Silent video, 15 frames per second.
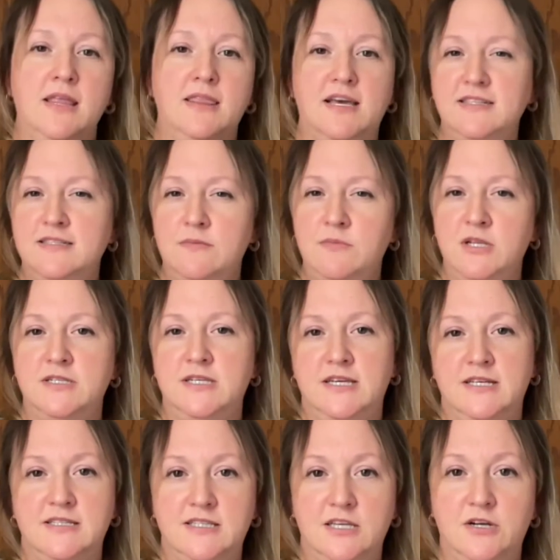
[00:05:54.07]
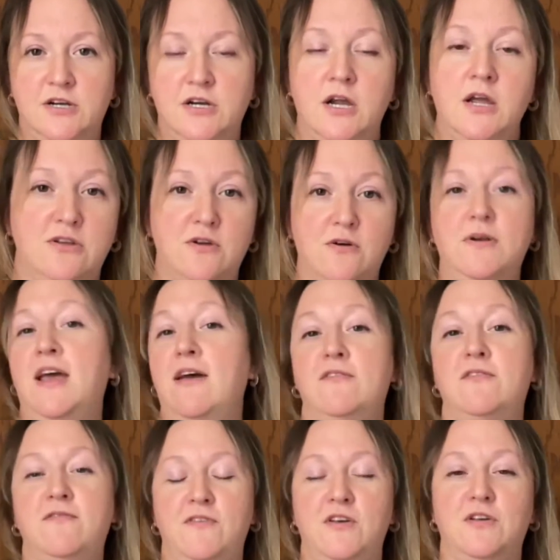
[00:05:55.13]
that's something to consider. You don't have
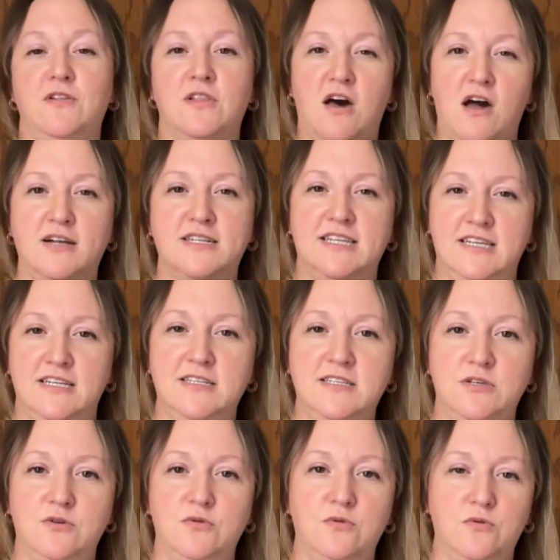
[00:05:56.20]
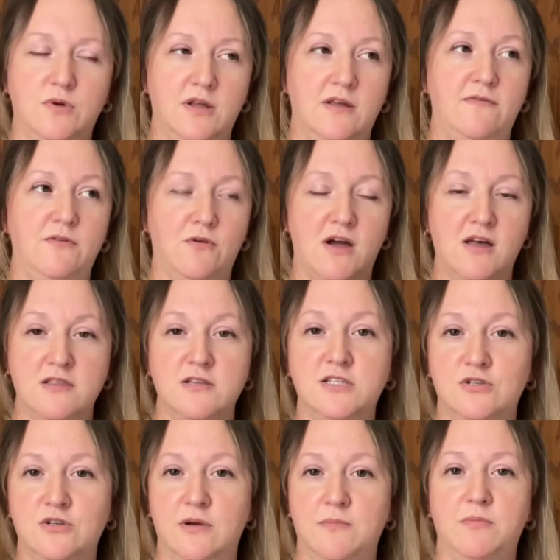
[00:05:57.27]
to feel locked into, if you're on the
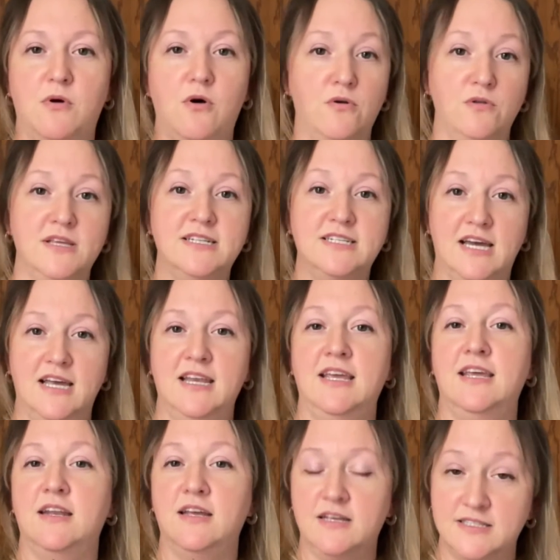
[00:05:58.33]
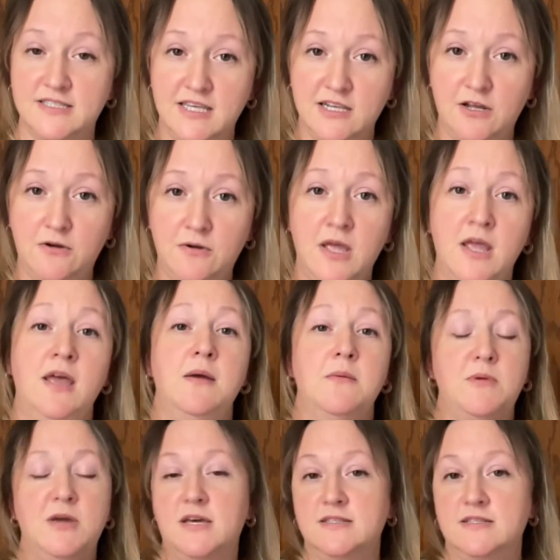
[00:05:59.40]
strip, only dining at a casino,
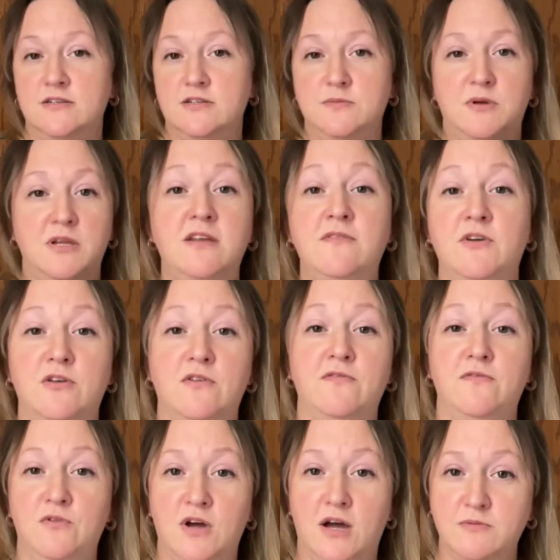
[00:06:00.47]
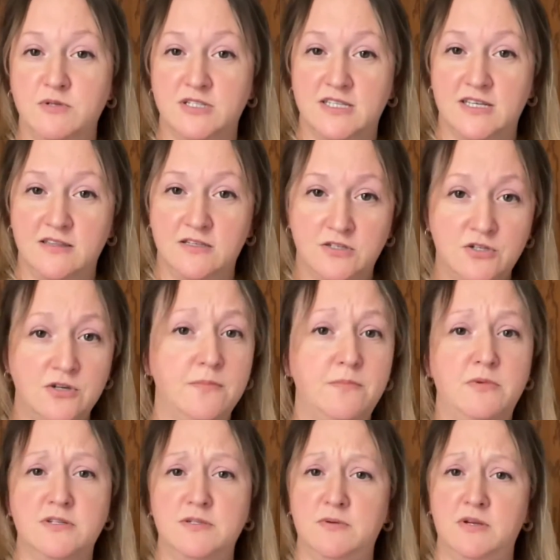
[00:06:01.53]
because there's plenty of other food options on the strip. There's